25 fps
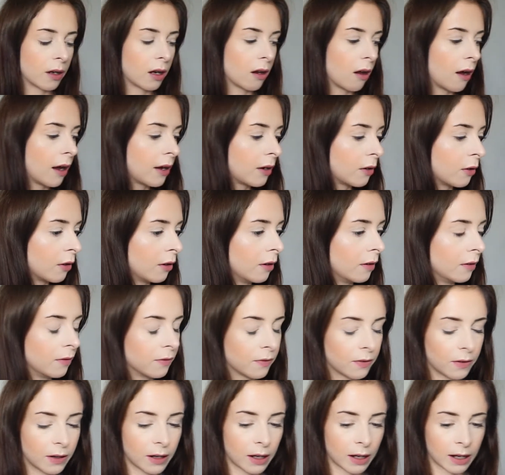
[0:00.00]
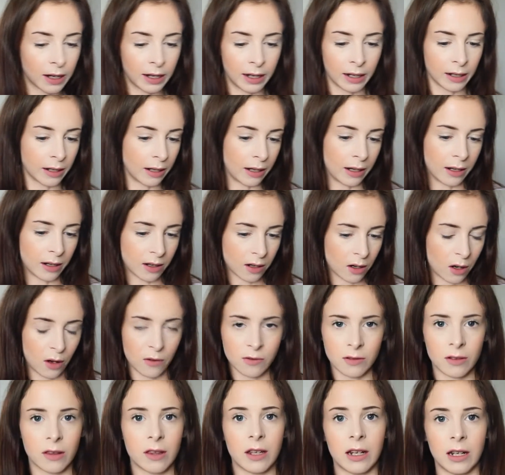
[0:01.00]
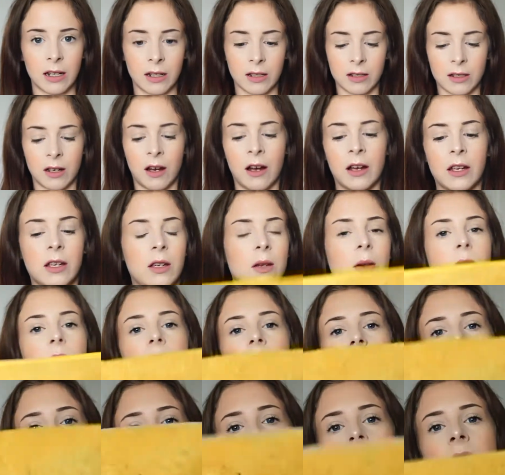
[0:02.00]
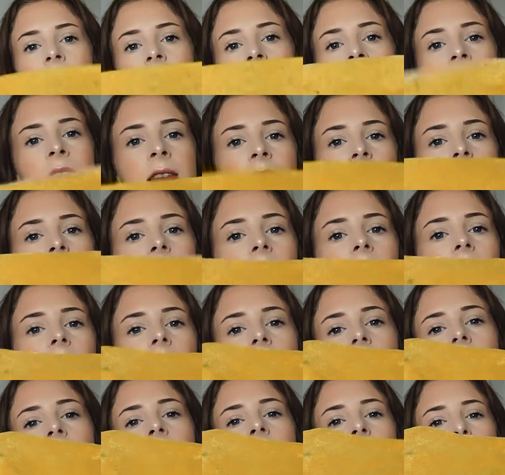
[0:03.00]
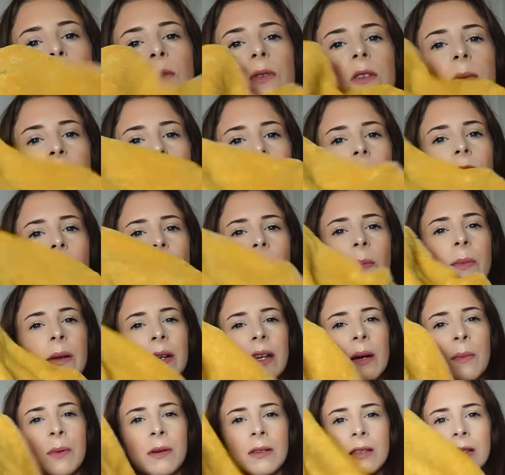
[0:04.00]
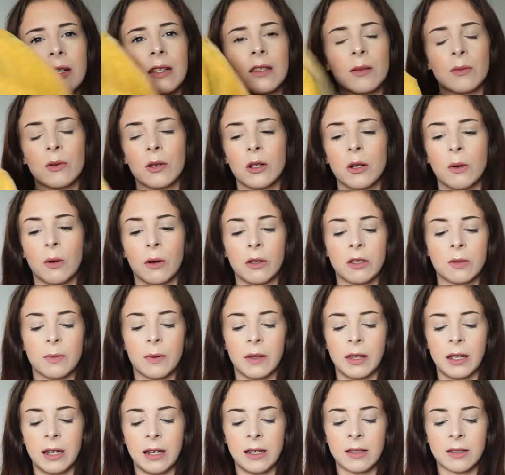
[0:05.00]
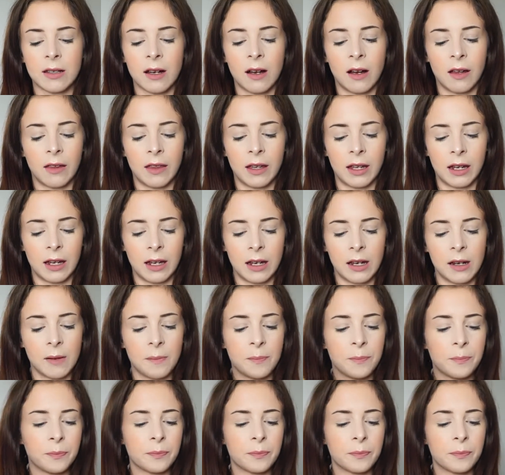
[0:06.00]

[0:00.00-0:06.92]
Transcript: the line of cleaning cloths and things, I use these. This one's a bit grubby now because I need some new ones, but these are the